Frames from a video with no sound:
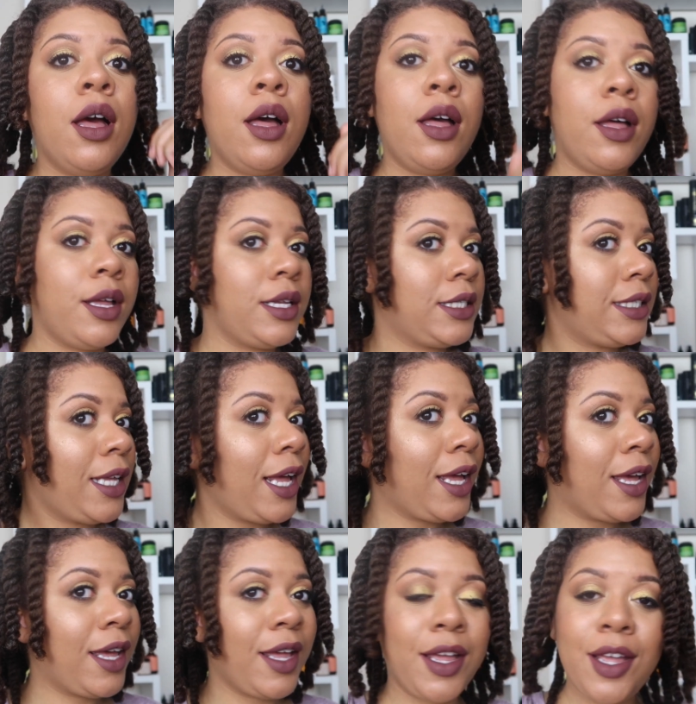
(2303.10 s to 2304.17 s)
It's
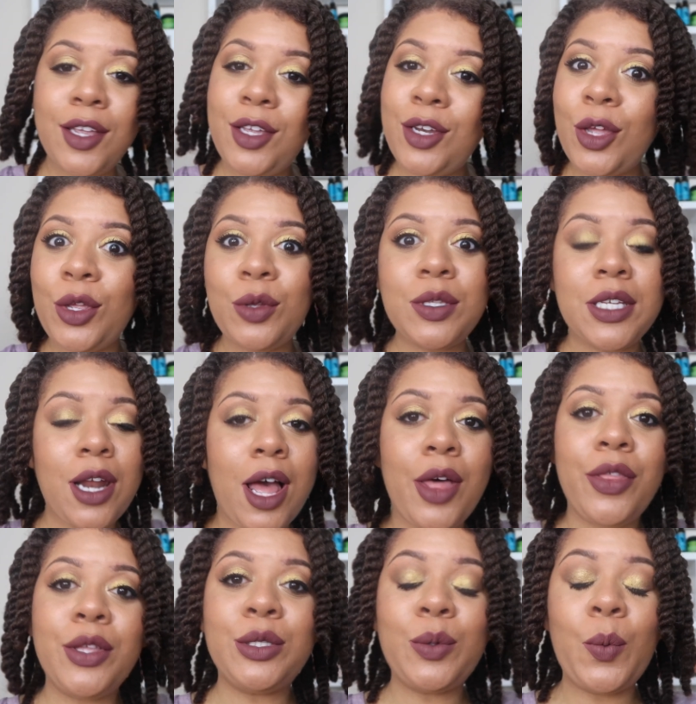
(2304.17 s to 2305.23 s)
like, you know, you did
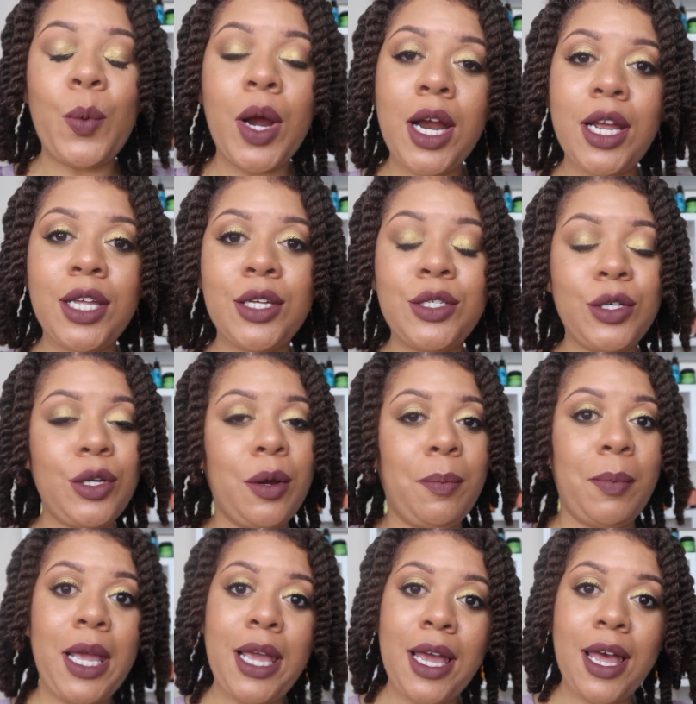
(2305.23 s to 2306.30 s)
all this work, you do your
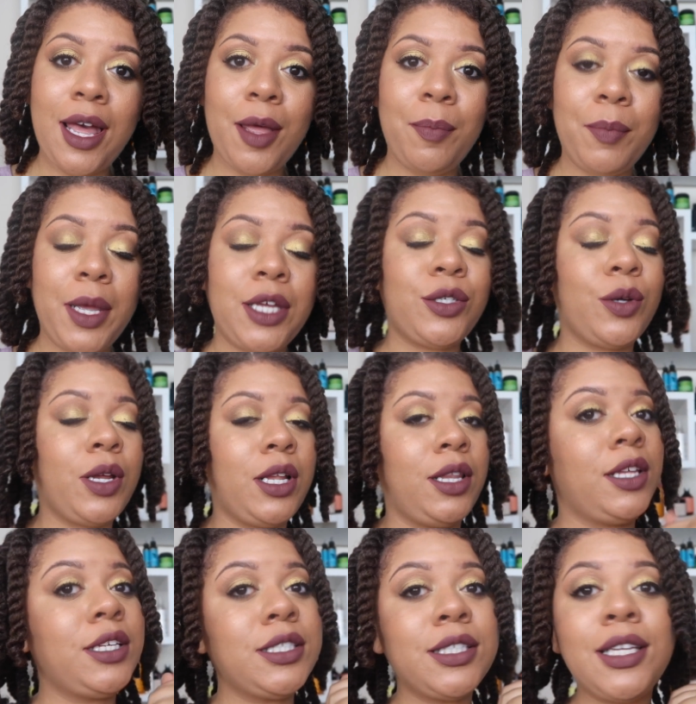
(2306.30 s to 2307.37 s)
makeup, make sure it
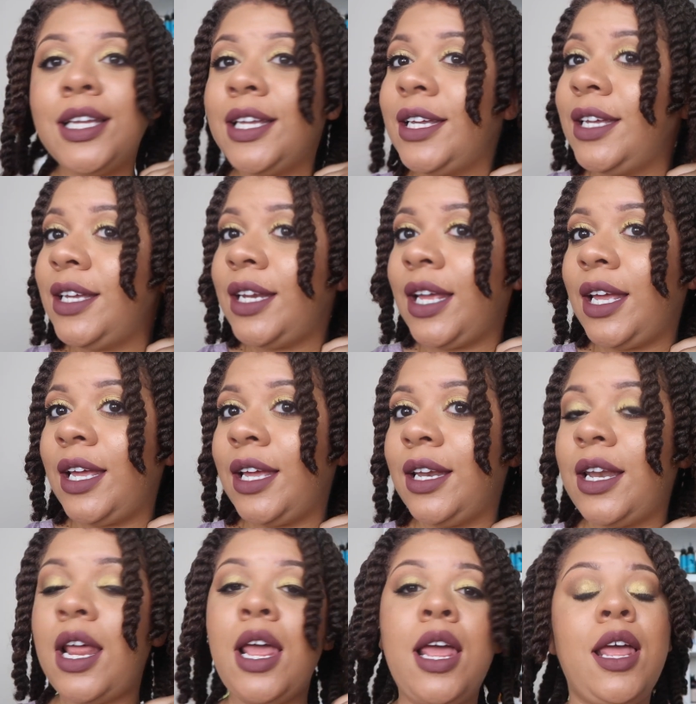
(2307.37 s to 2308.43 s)
looks good,
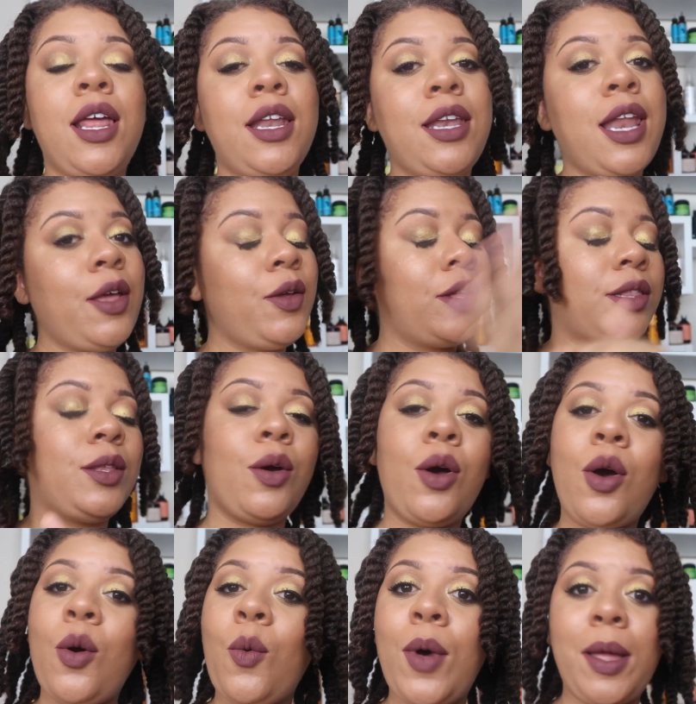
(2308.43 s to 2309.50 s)
and now you have
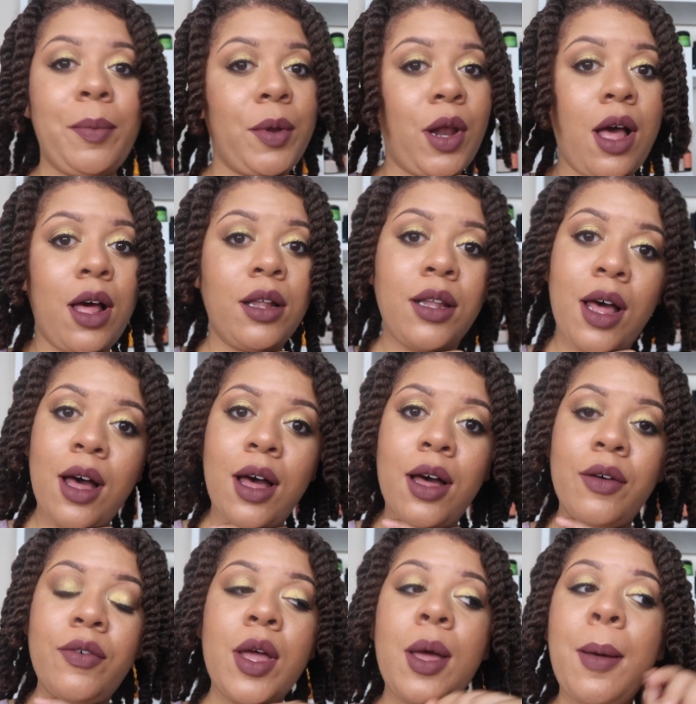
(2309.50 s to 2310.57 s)
to wipe it all
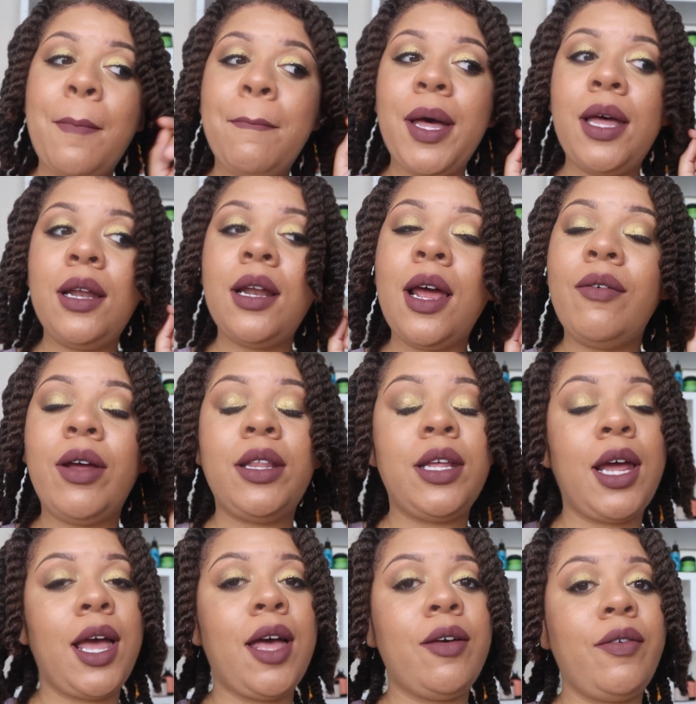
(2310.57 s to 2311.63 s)
off. But I'd rather
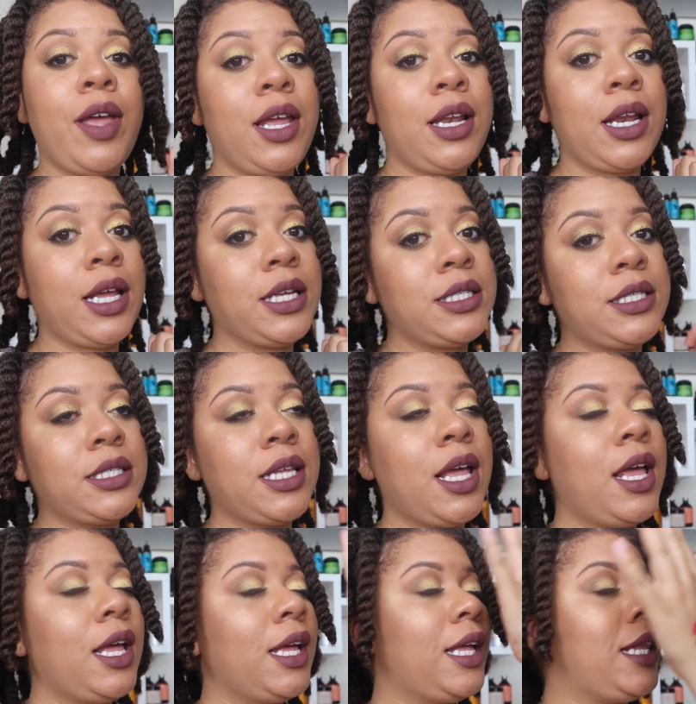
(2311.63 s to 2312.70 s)
have a nice,
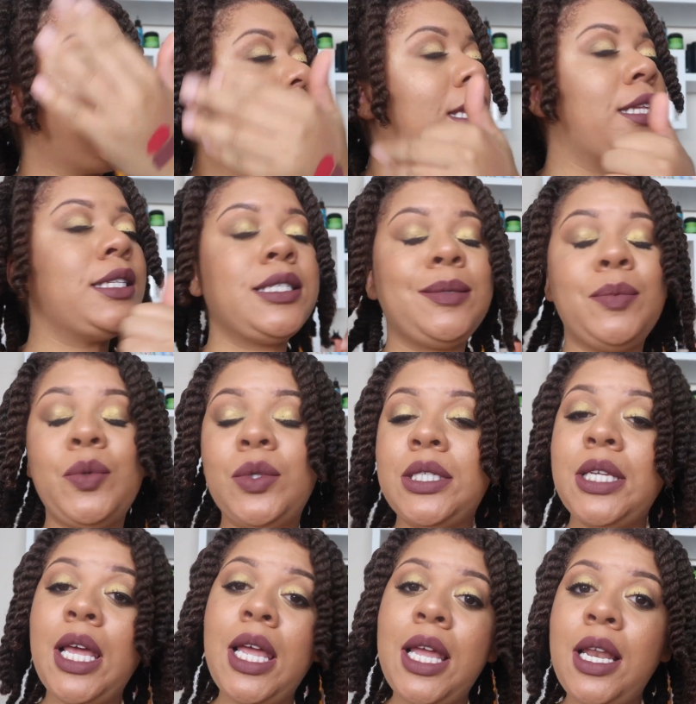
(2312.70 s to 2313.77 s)
clean, smooth
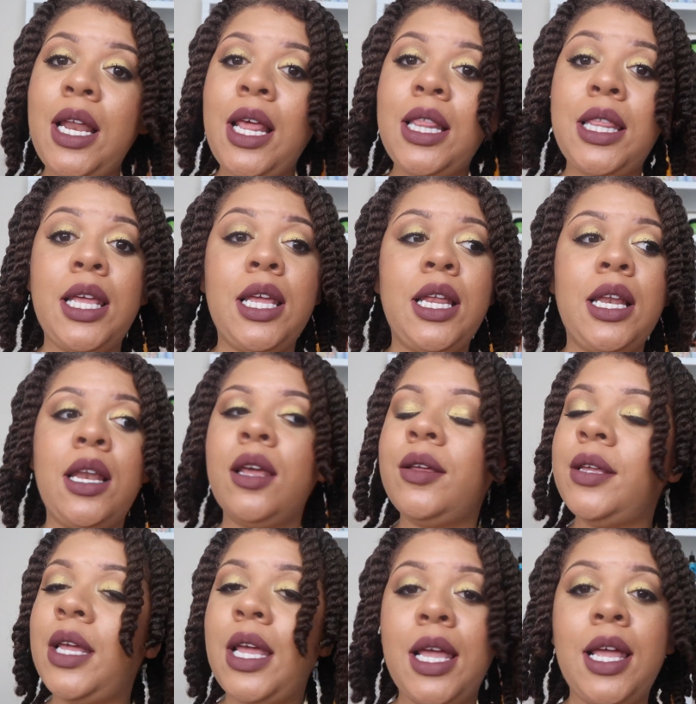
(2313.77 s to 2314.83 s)
skin than,
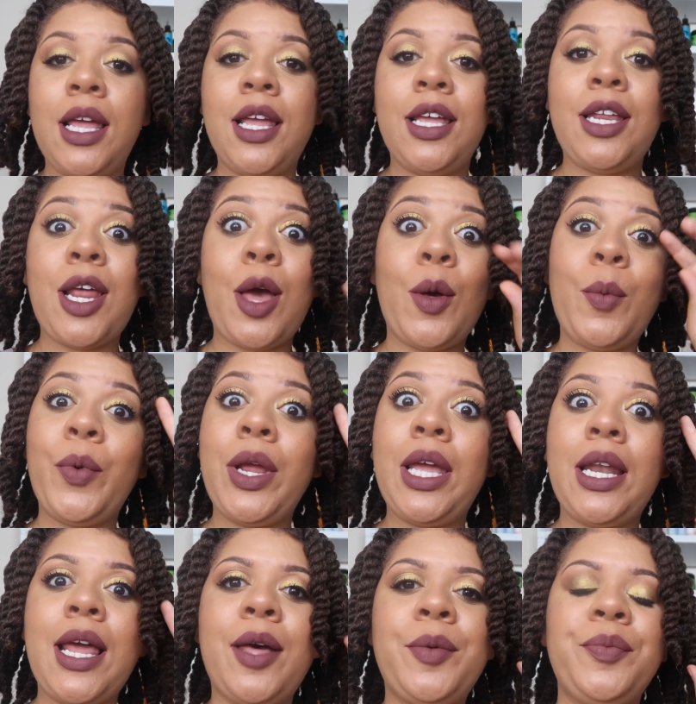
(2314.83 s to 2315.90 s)
you know,
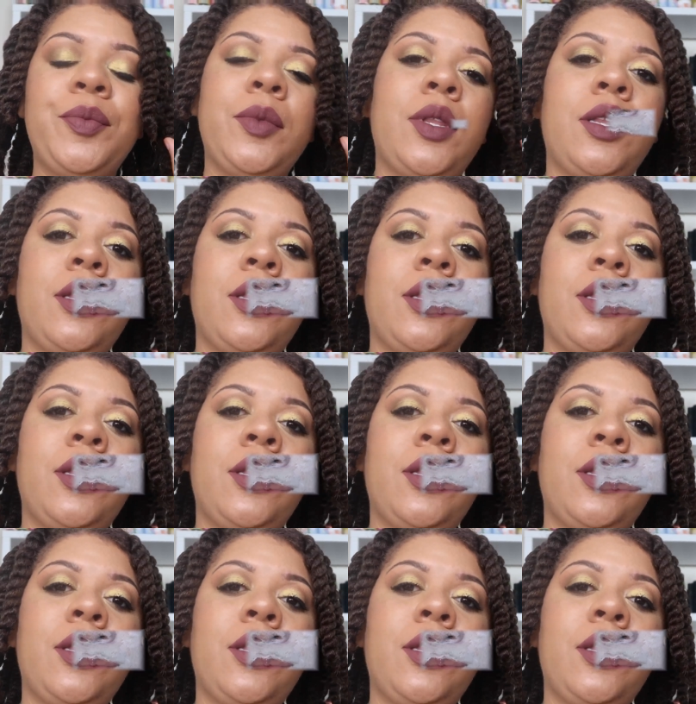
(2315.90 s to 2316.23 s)
breaking out.